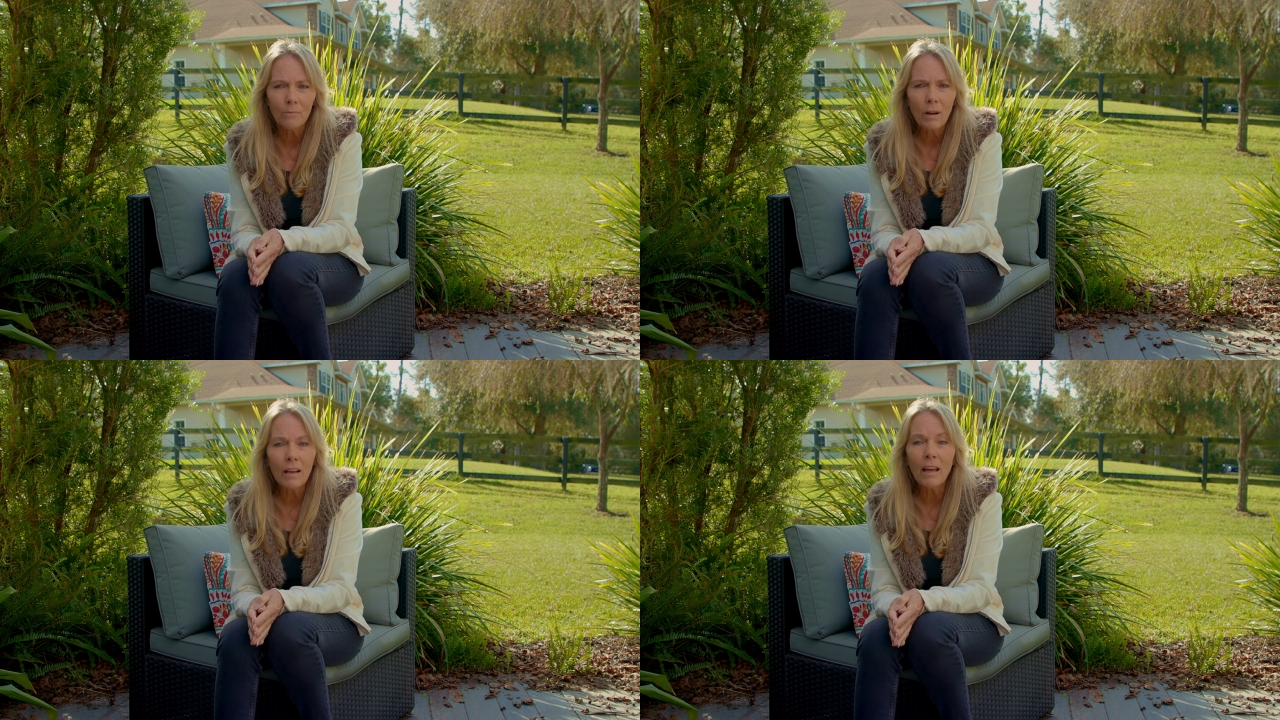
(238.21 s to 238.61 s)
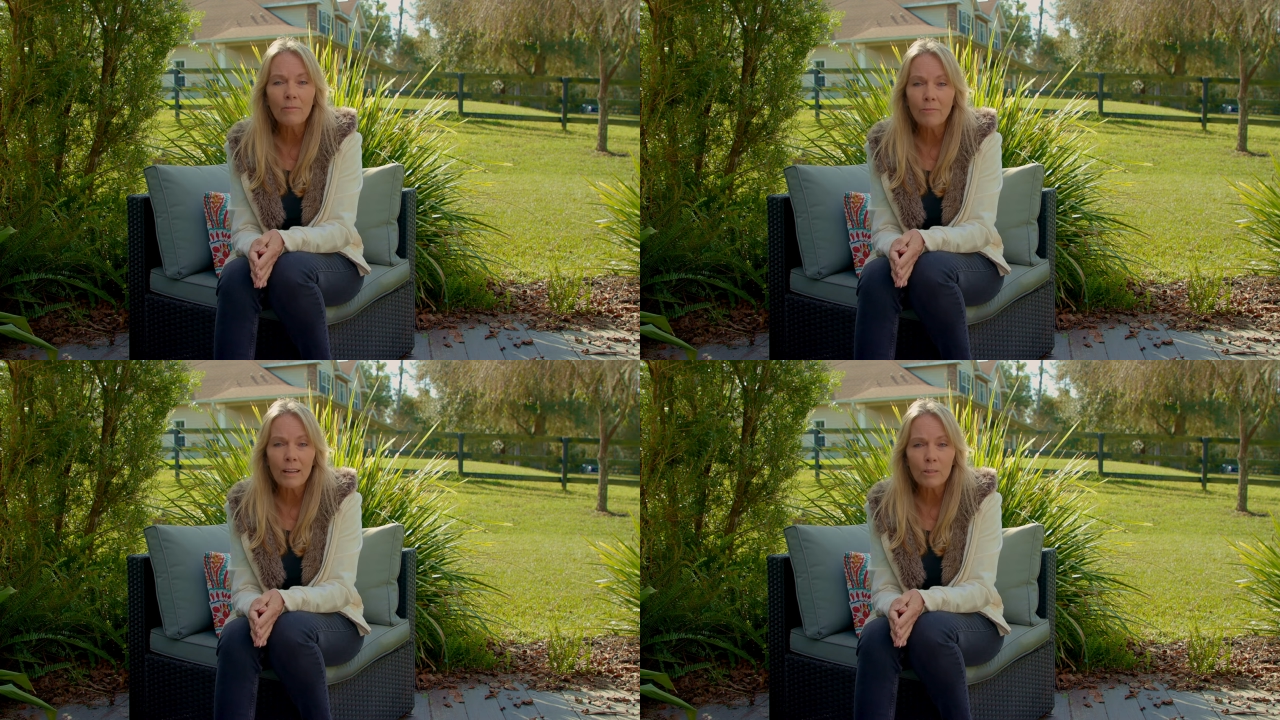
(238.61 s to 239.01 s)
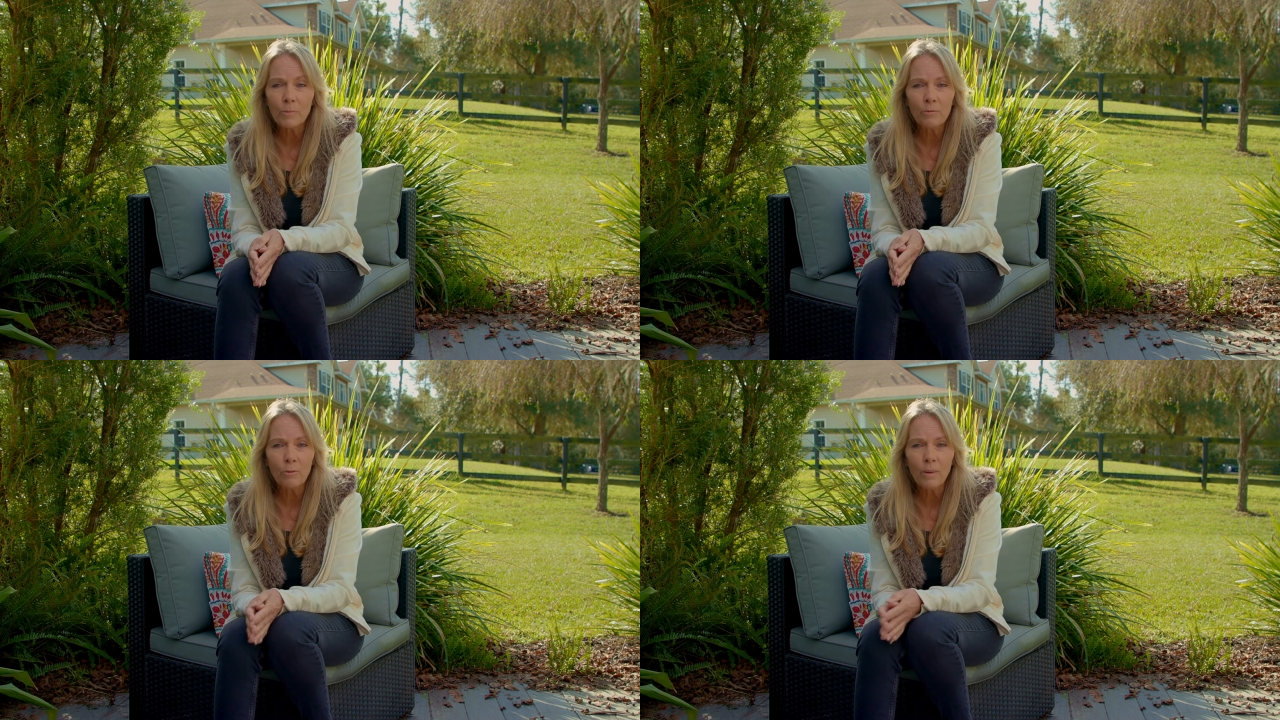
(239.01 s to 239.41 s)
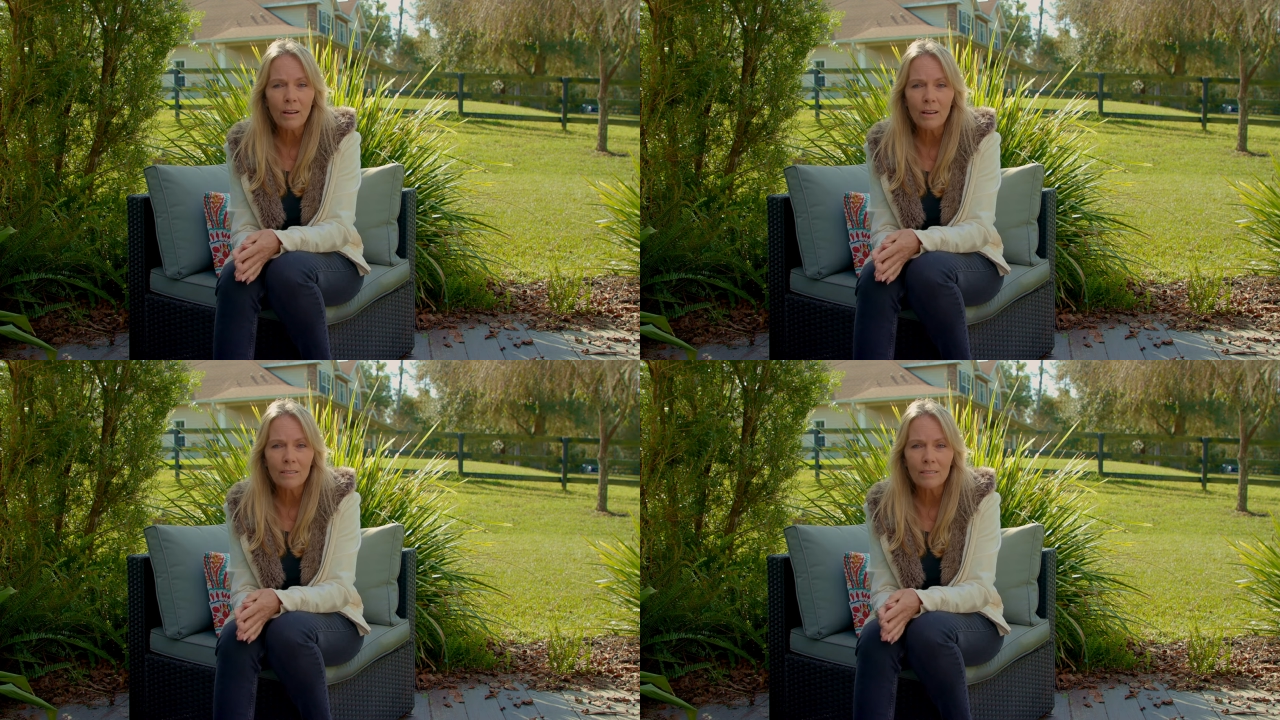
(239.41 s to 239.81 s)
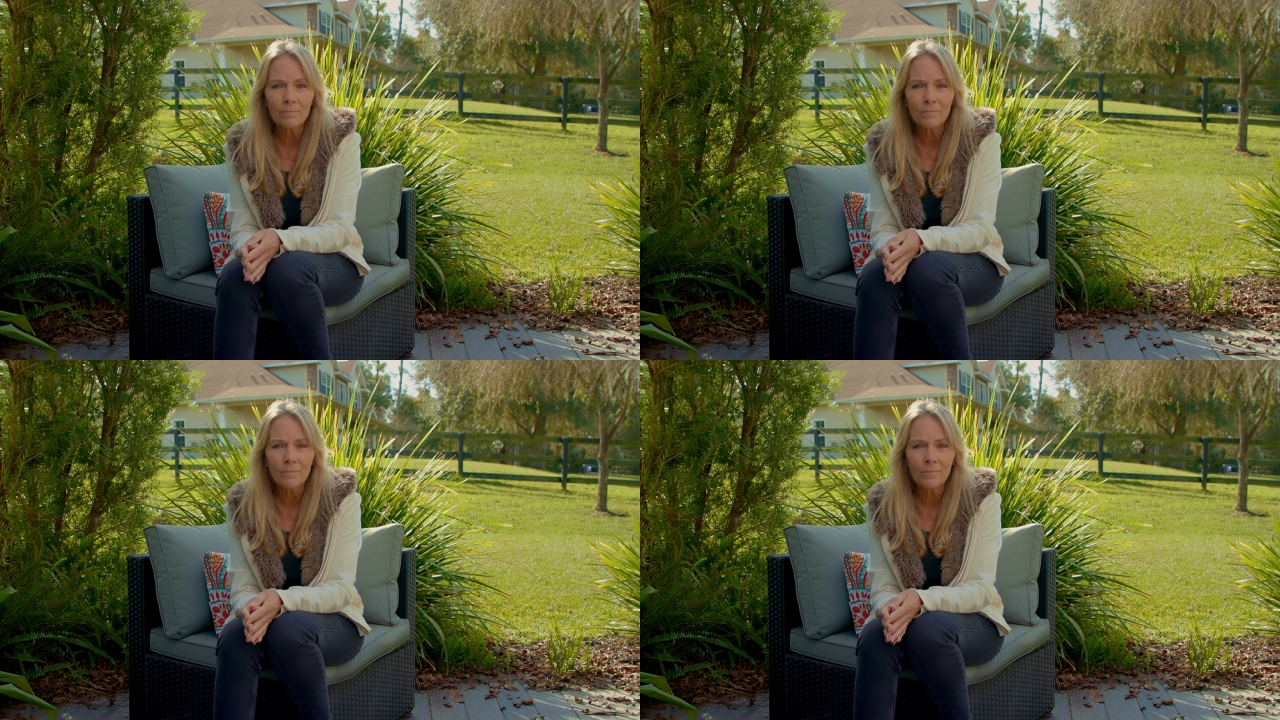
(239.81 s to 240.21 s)
my life flashed before my
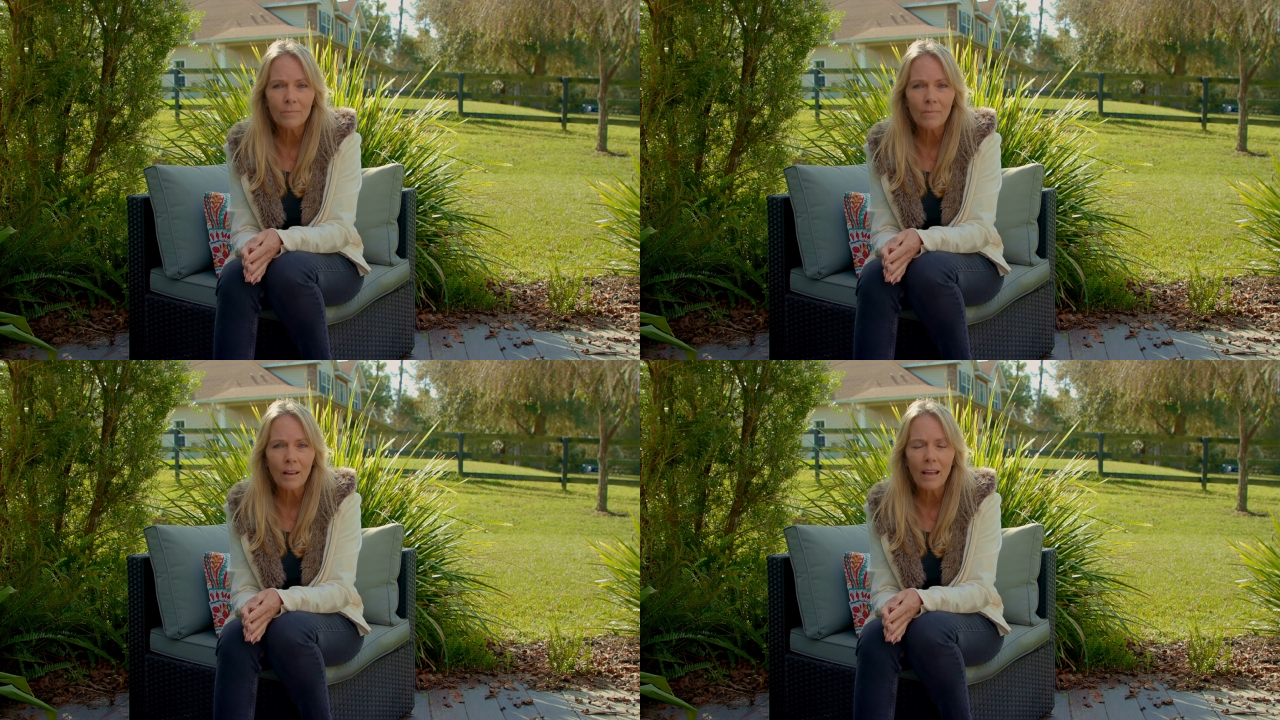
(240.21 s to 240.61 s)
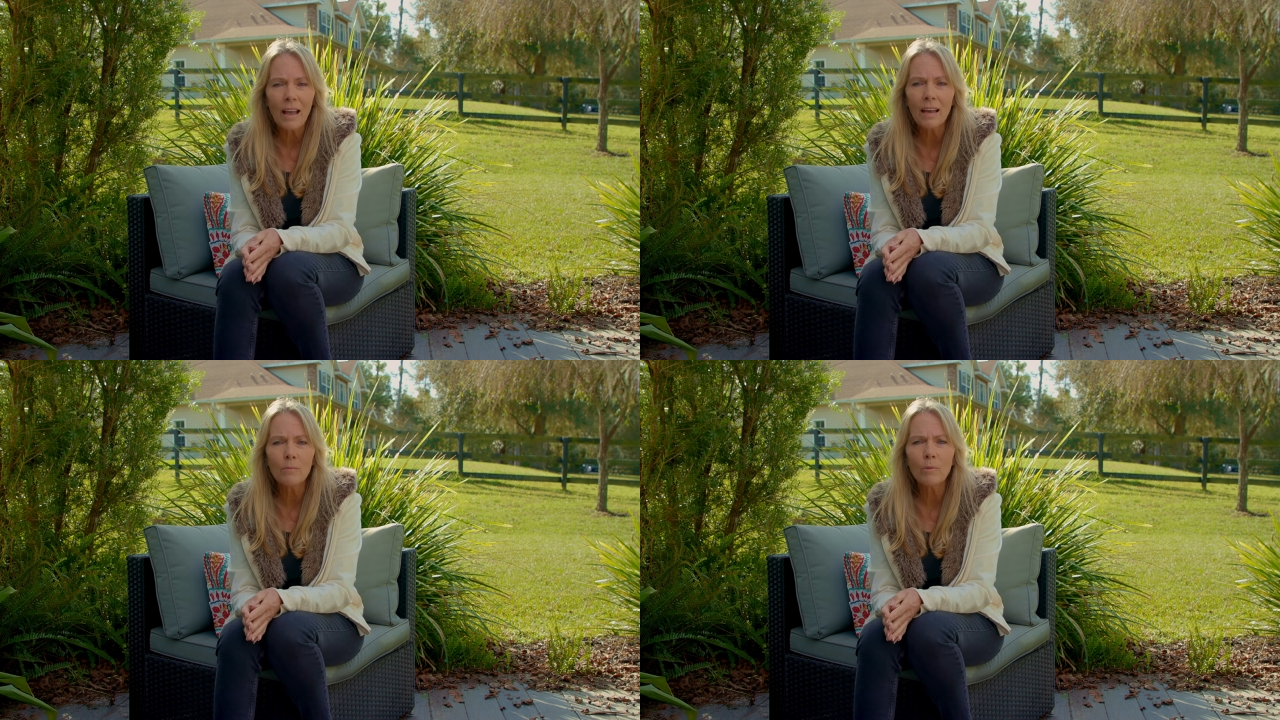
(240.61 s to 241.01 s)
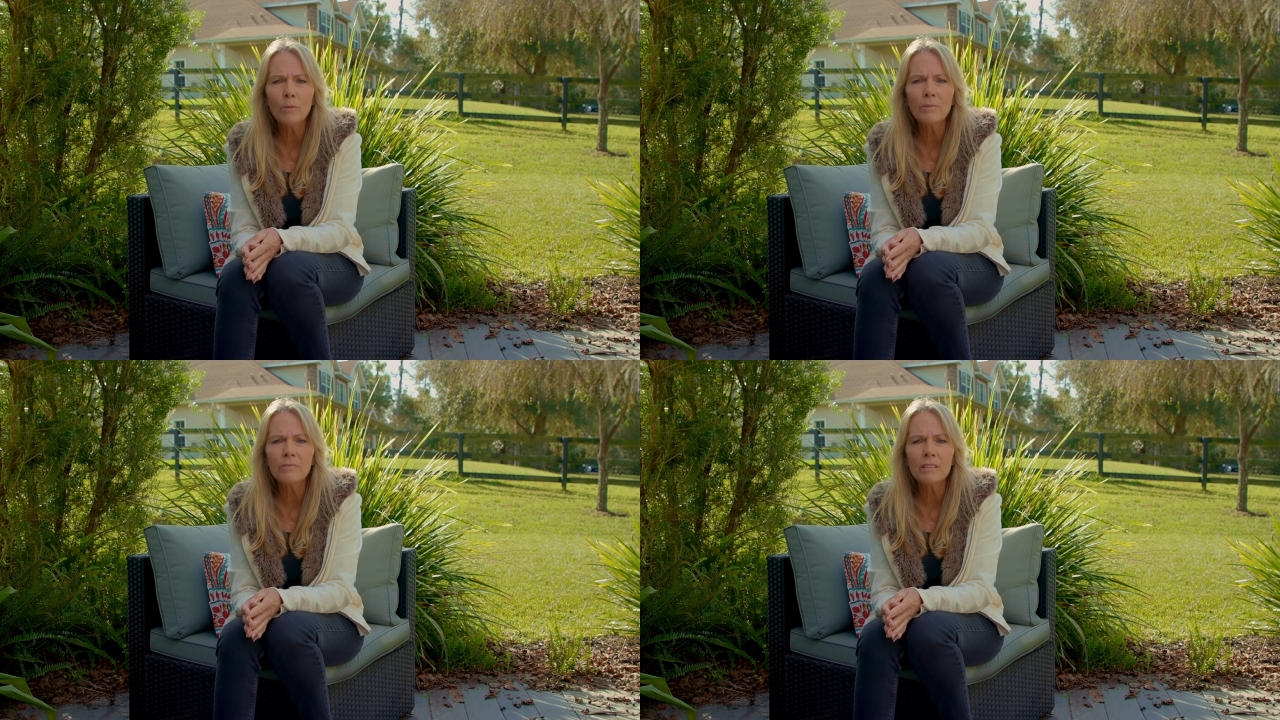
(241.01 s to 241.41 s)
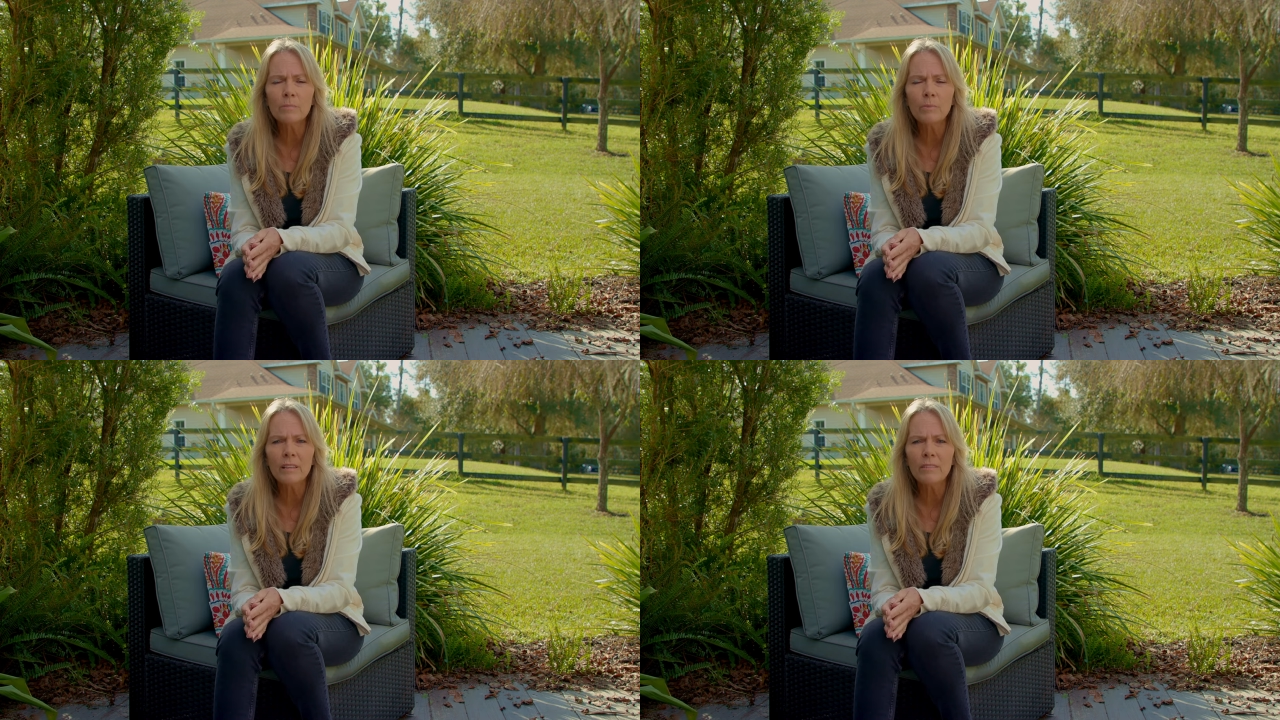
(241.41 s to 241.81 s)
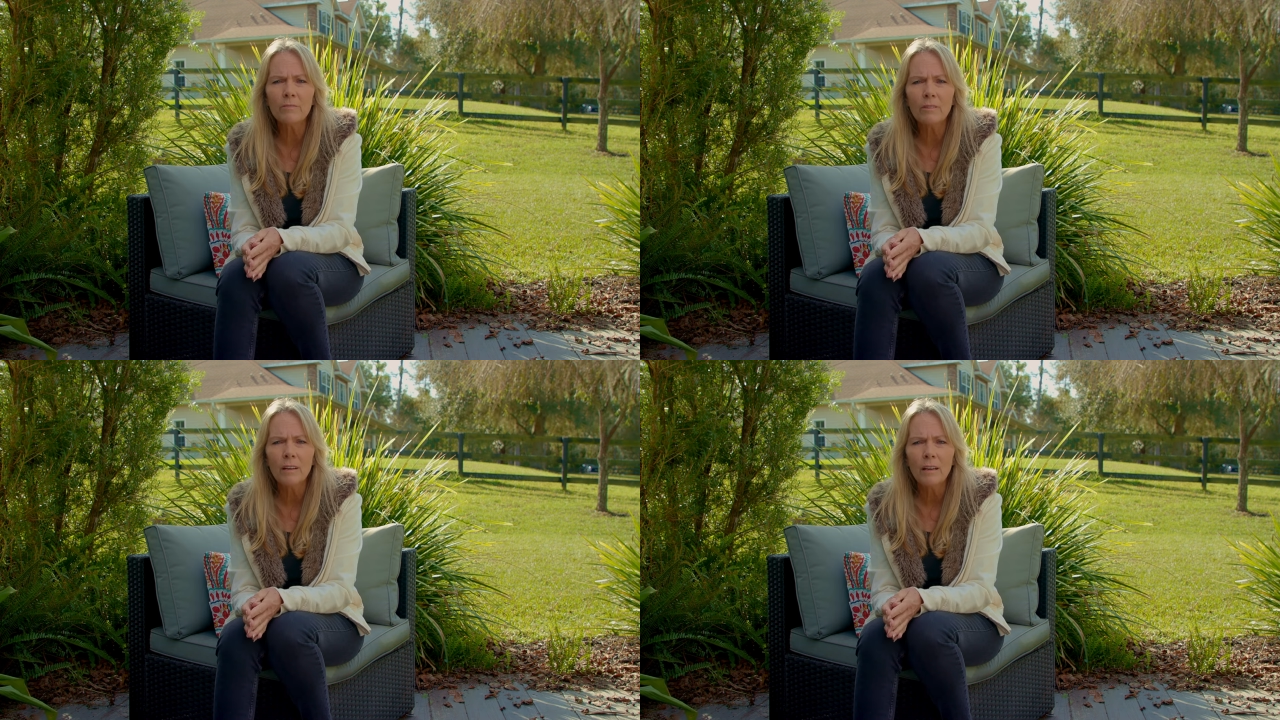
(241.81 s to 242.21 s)
eyes. I had a moment of disbelief,